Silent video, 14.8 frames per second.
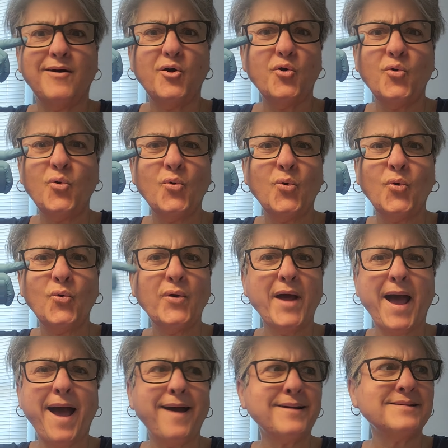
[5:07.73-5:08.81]
who the
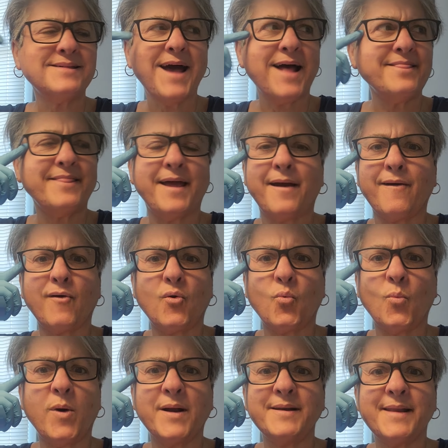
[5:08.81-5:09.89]
heck sat there
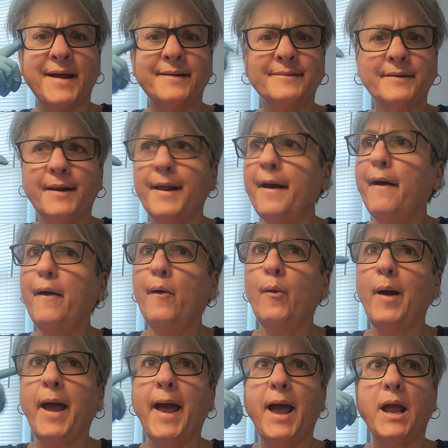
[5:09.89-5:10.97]
one day and said, oh,
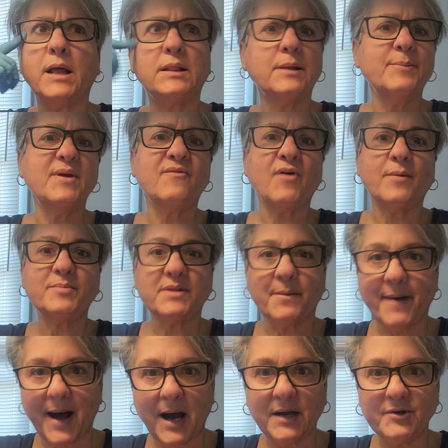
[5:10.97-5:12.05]
hey, let me rub some
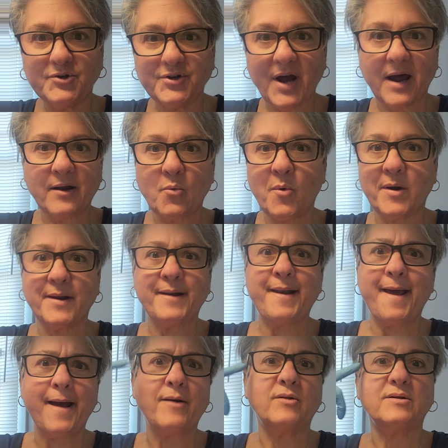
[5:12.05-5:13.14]
eyeshadow on a
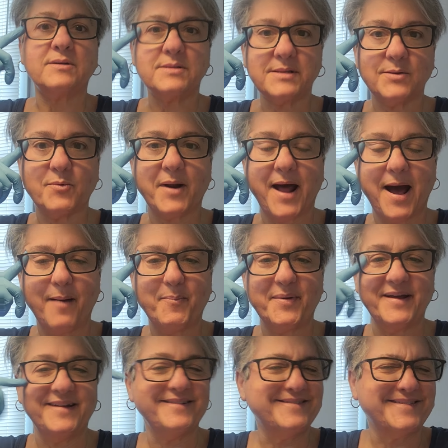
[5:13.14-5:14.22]
nail and see what
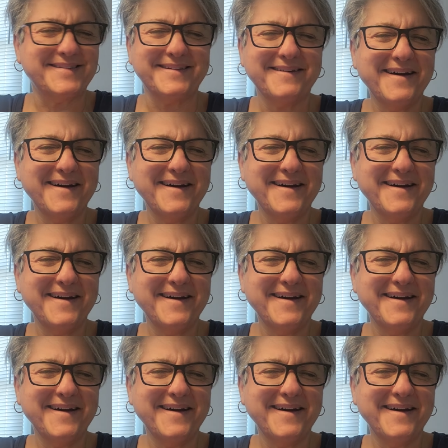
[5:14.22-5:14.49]
happens?